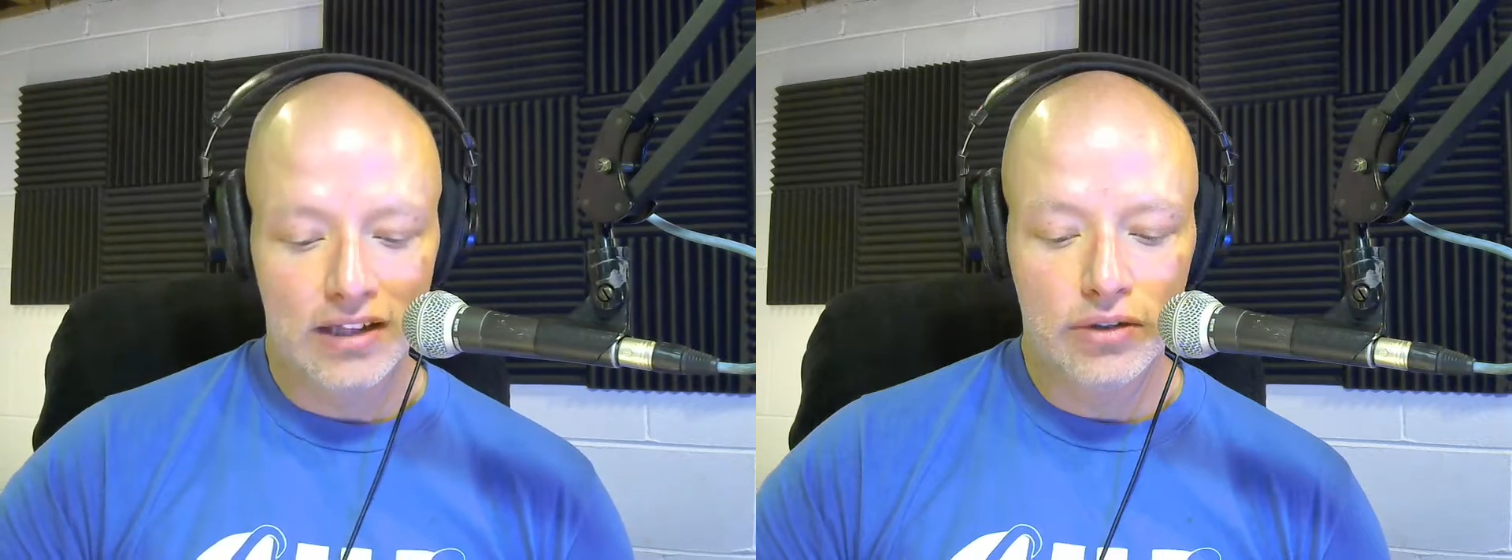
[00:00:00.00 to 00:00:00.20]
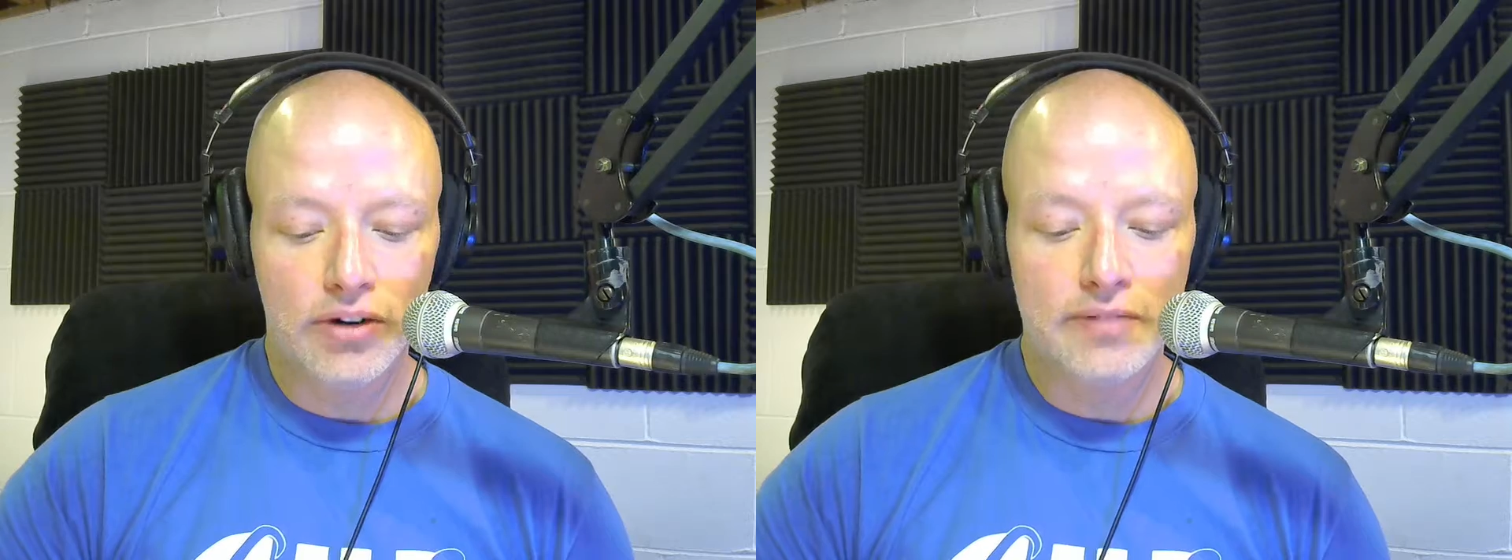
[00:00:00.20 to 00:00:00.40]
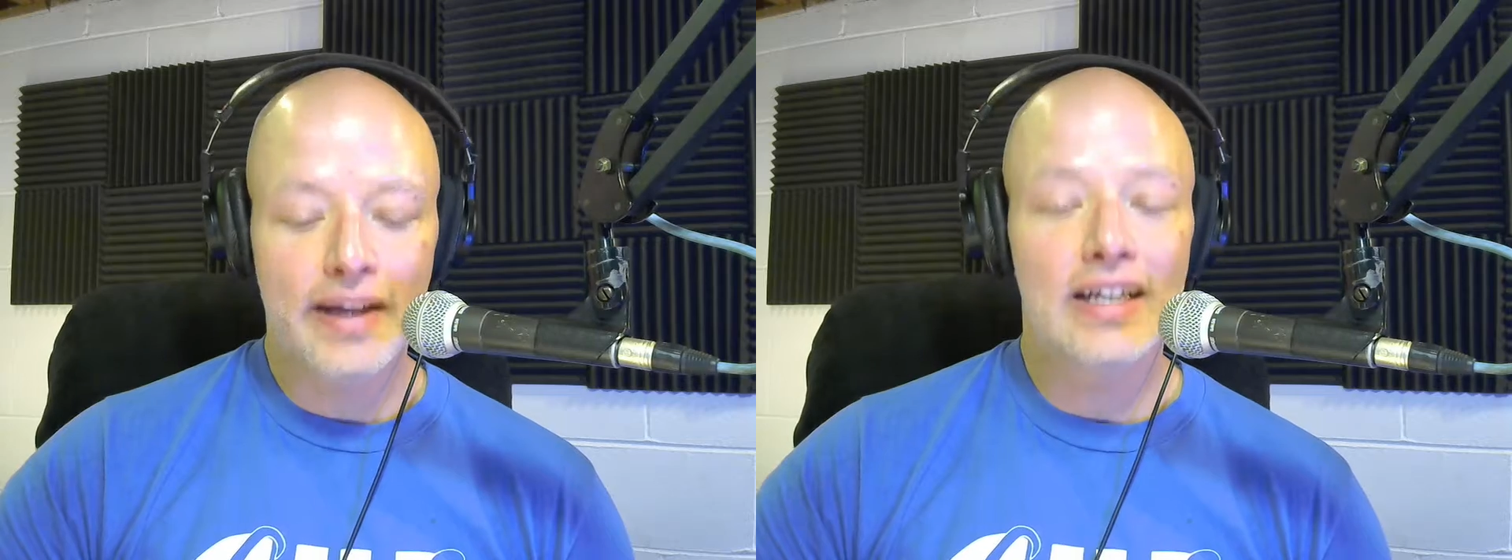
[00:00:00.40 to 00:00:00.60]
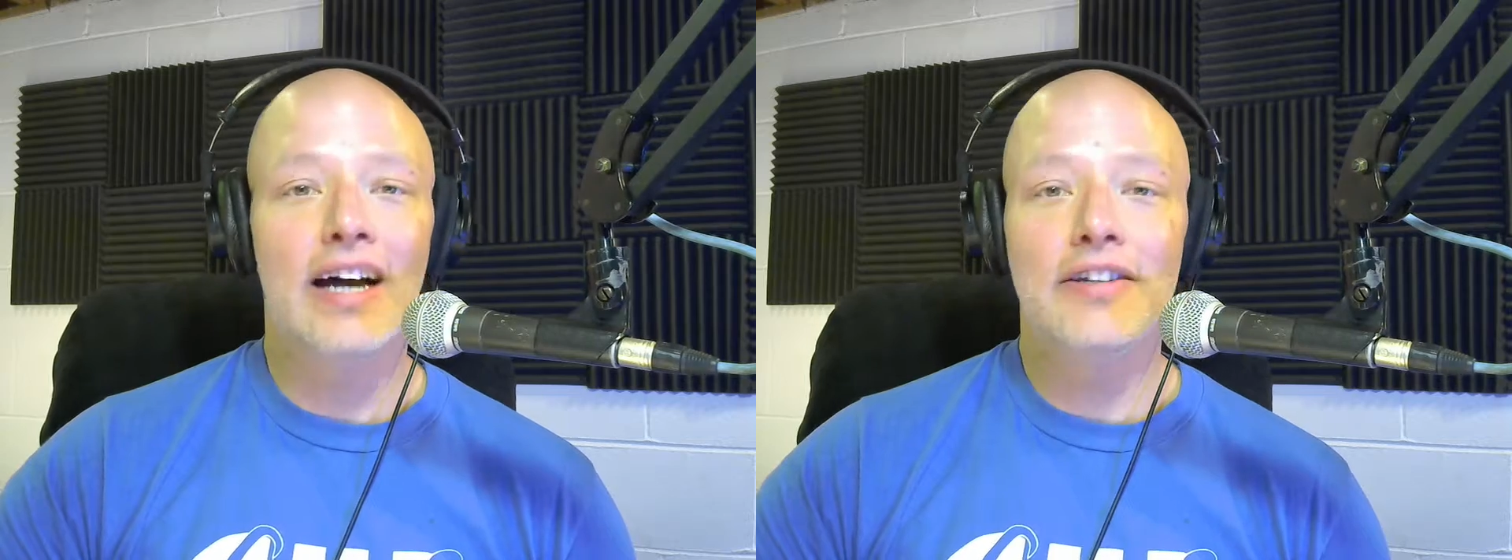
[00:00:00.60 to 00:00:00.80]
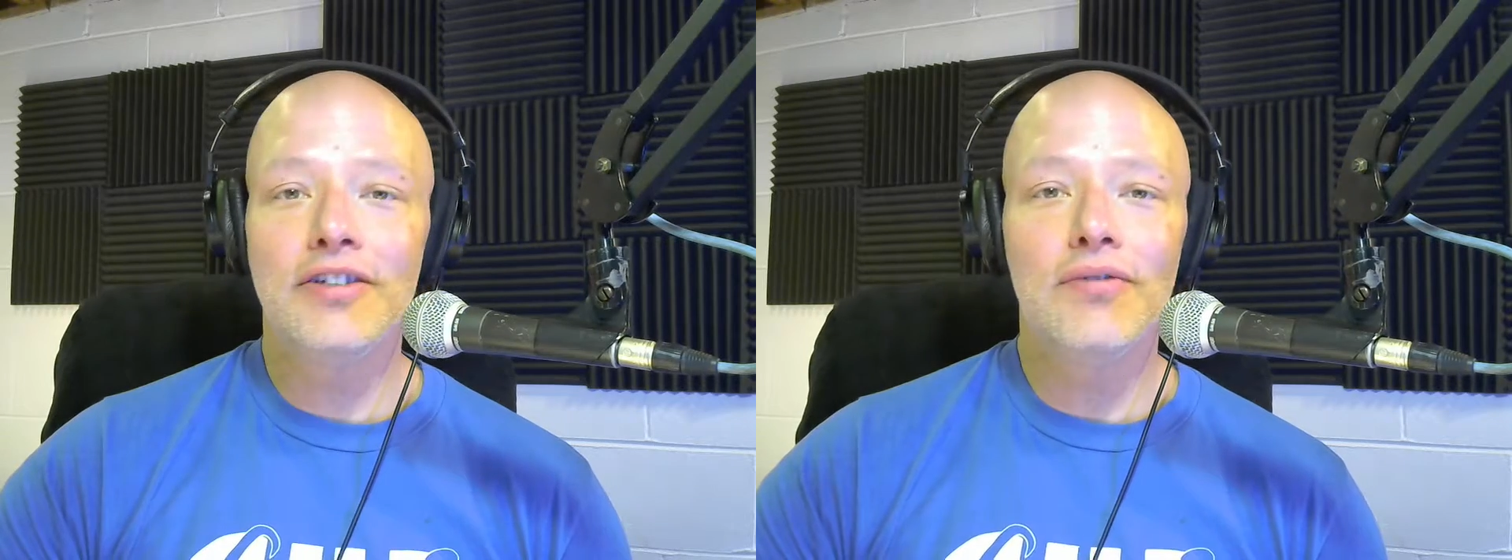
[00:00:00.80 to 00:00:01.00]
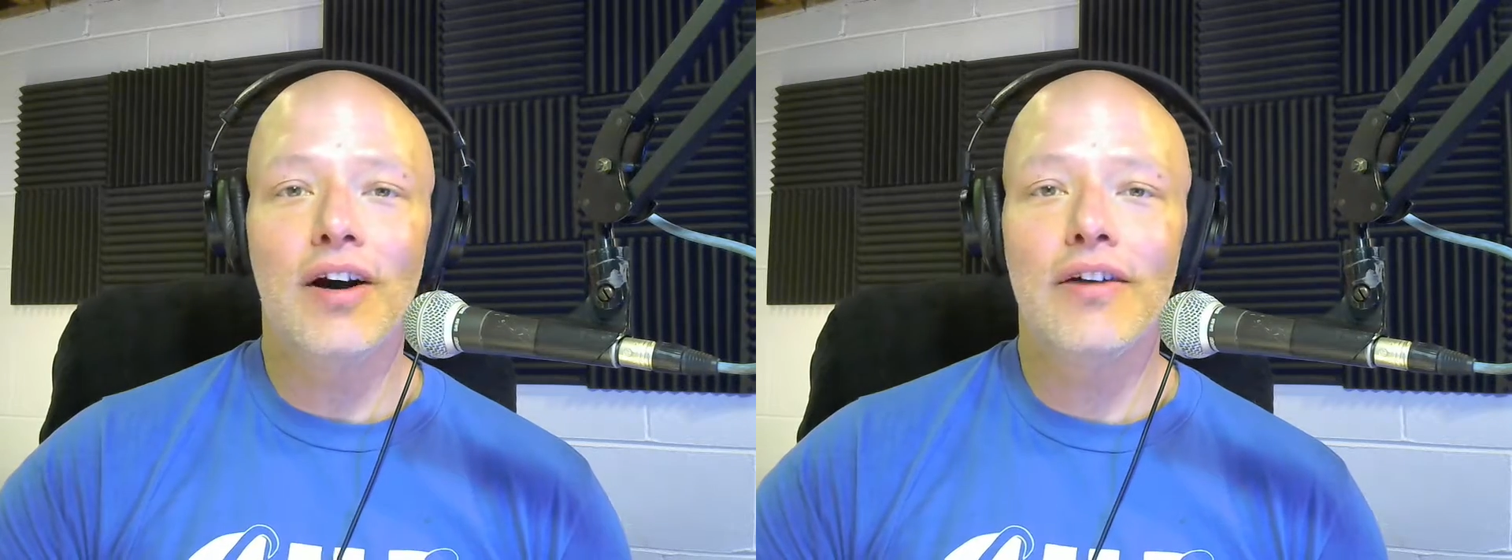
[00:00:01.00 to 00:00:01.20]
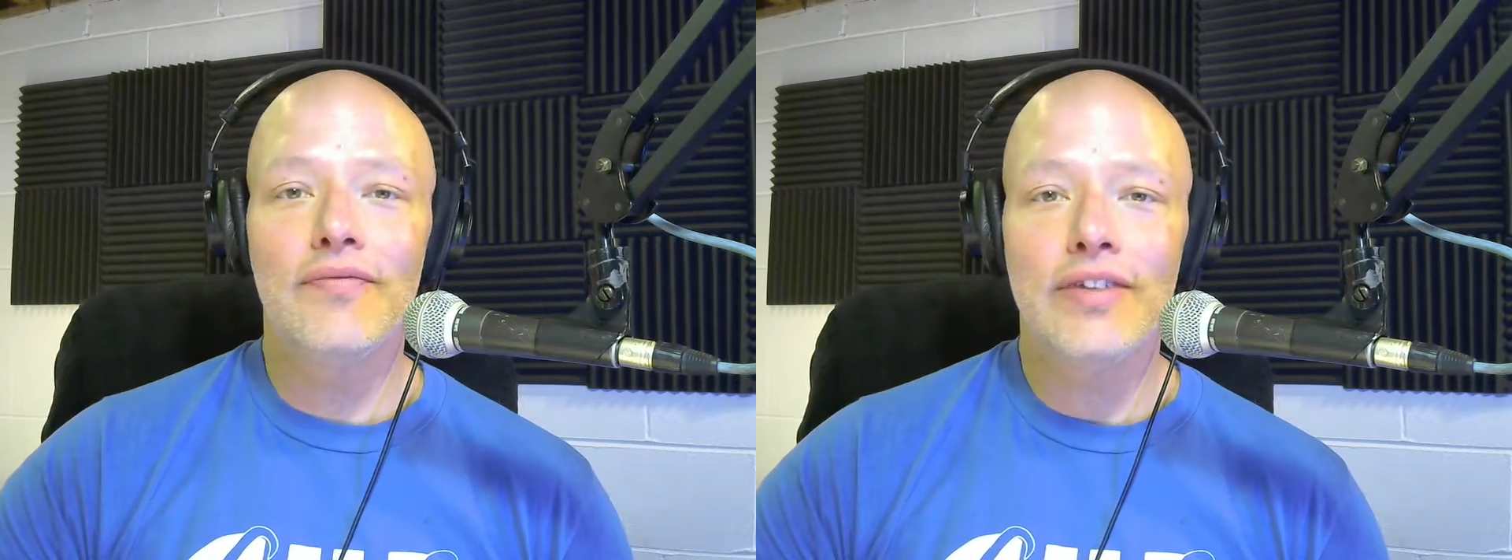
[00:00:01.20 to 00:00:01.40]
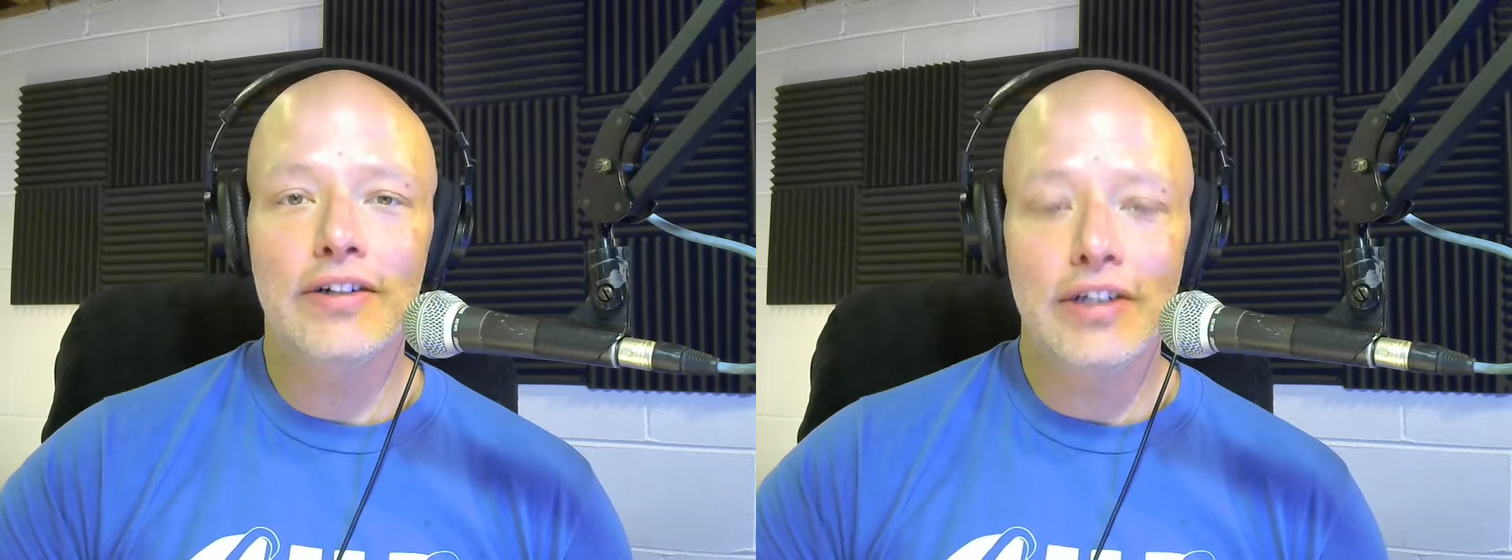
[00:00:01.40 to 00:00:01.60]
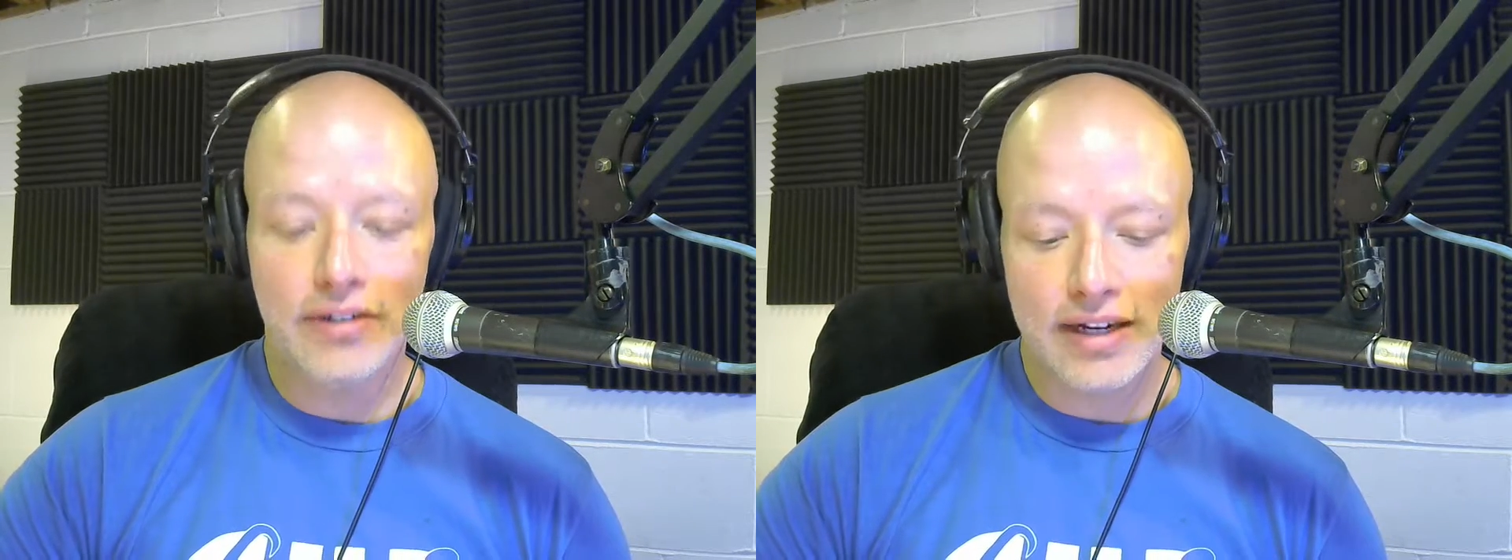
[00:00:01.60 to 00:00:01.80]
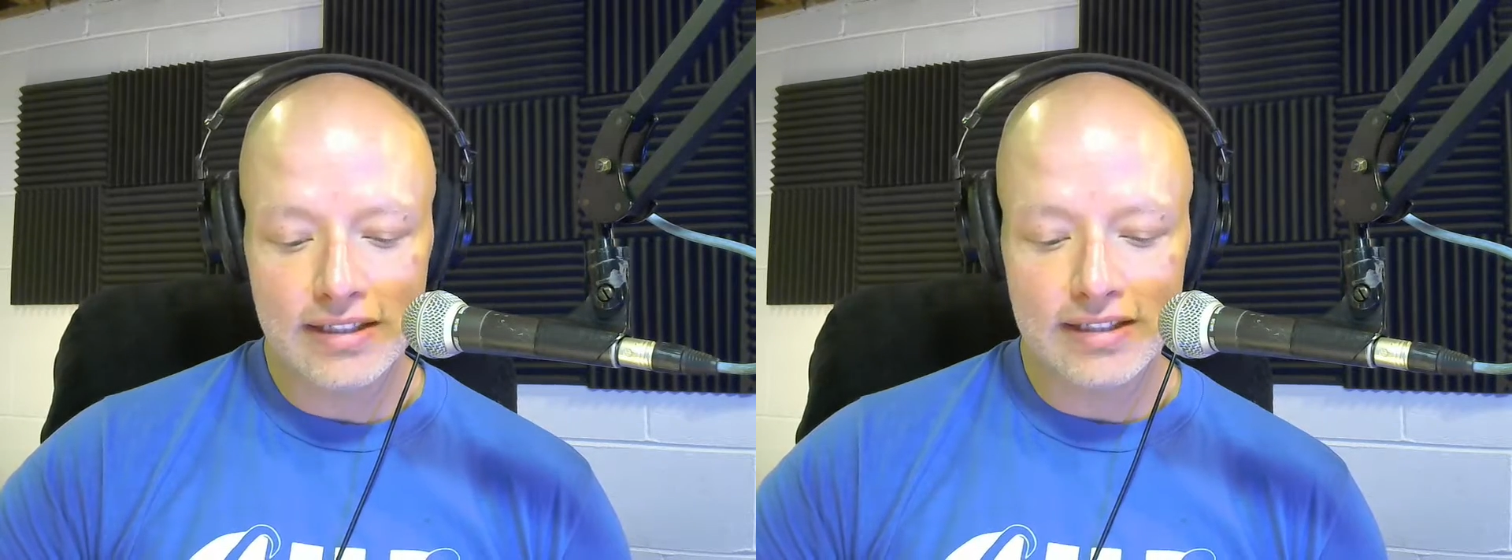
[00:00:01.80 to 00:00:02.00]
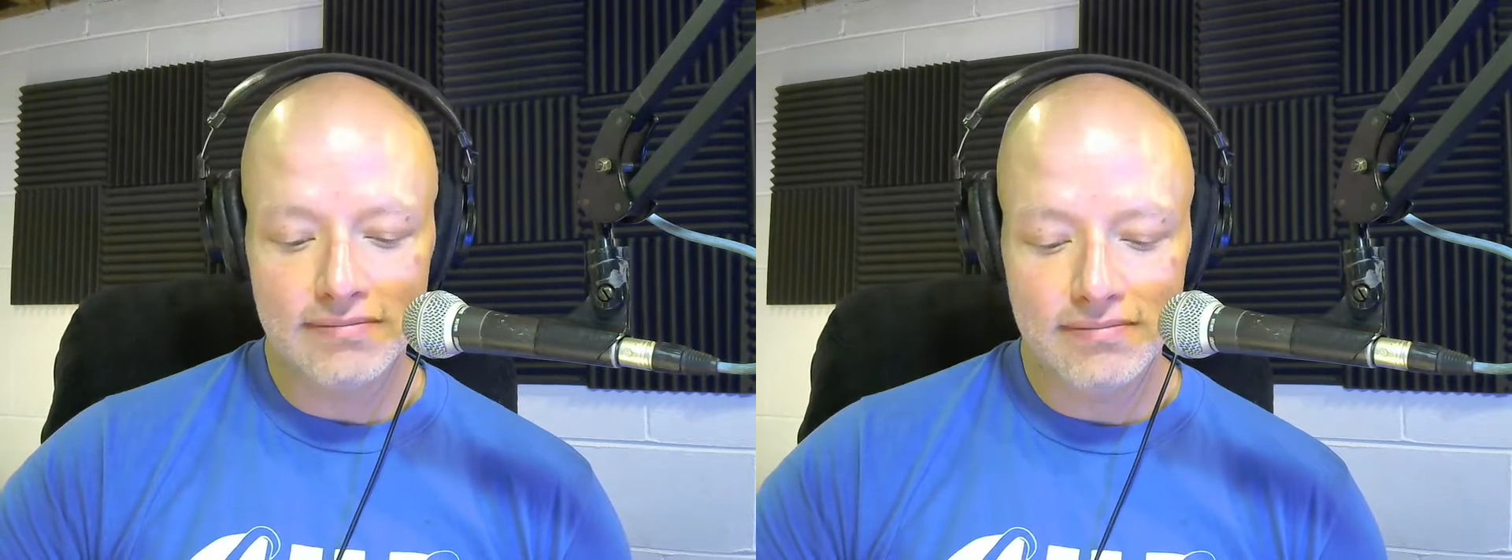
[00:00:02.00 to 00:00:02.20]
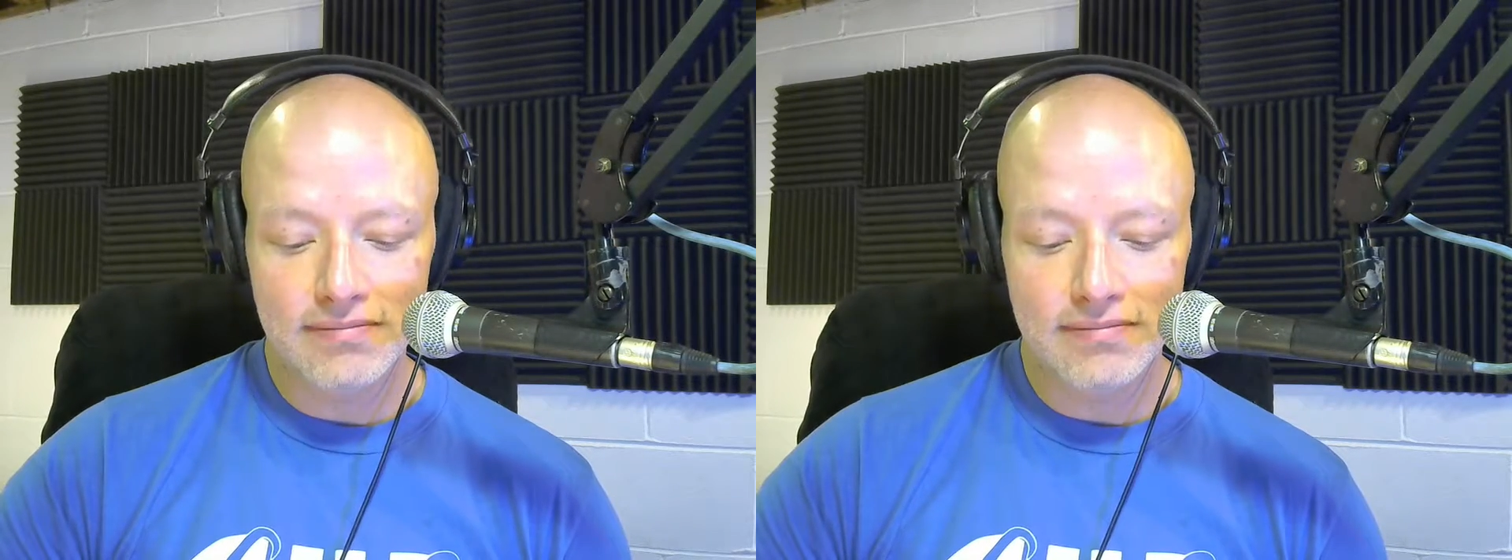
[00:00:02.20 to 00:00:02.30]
Lord, my God, you are very great.